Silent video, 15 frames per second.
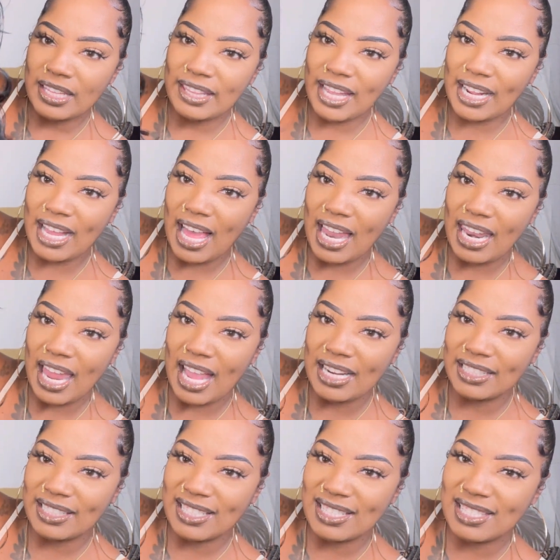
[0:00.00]
They got
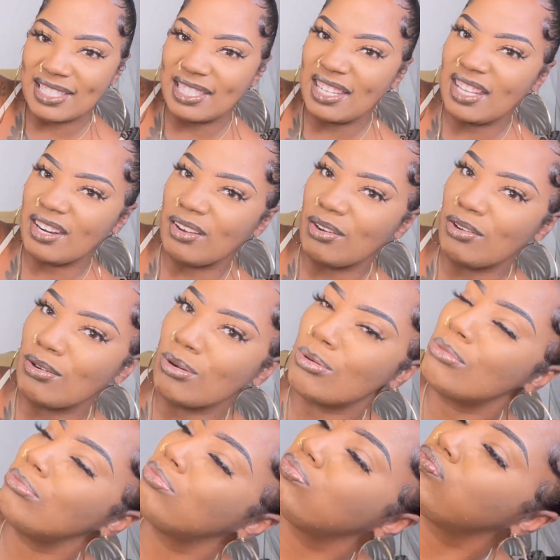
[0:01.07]
like this
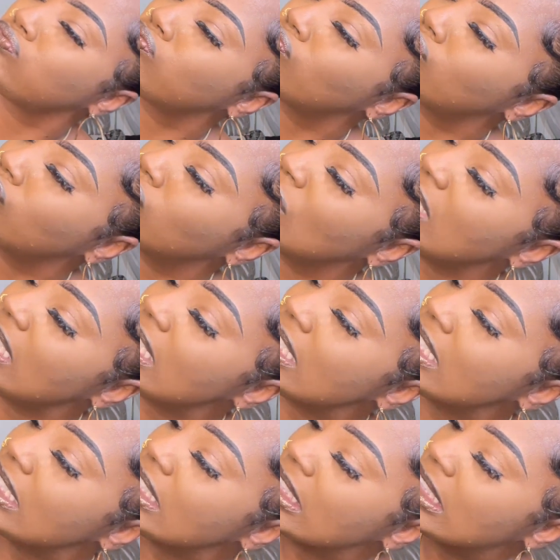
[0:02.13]
little, what
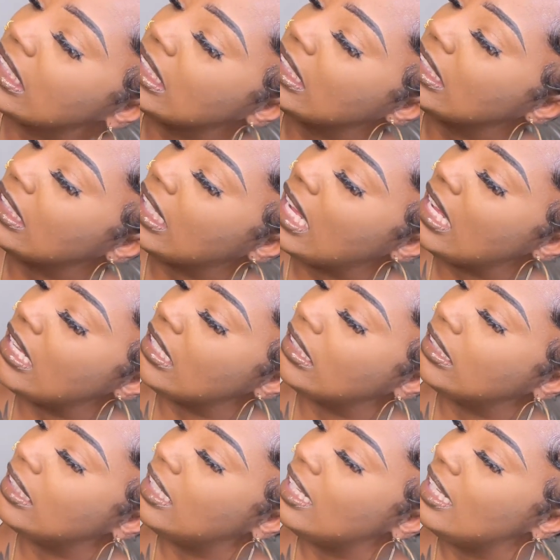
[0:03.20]
is it? Shit, I,
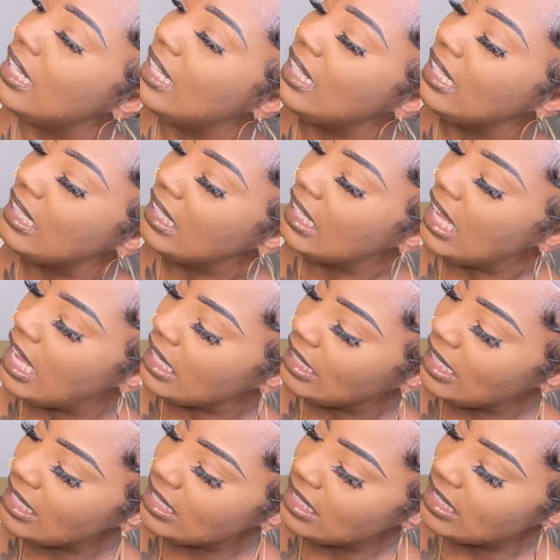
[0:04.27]
I guess